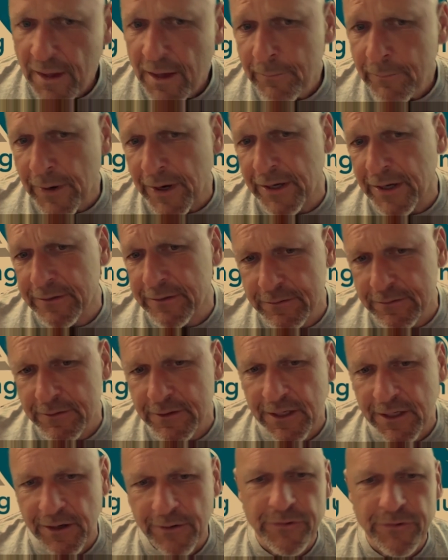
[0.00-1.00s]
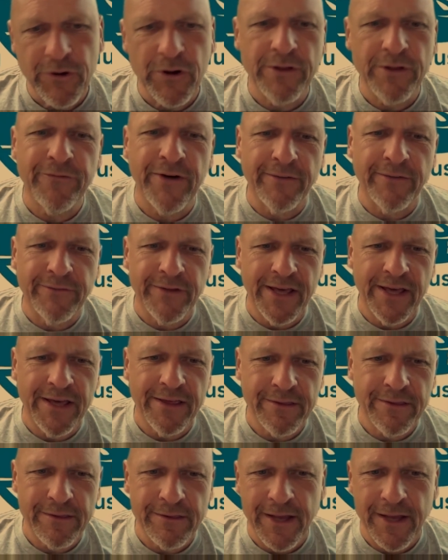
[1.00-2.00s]
But 35
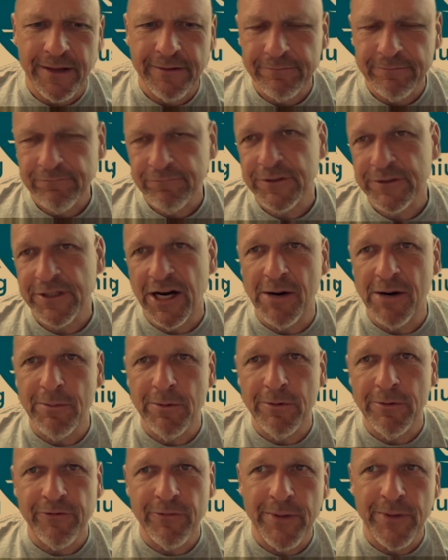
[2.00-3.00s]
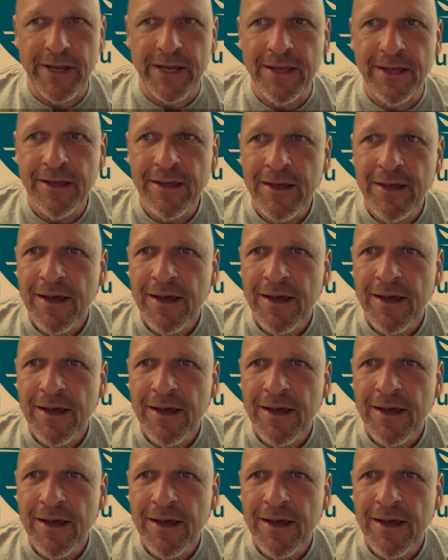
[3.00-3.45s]
days is not terrible for me.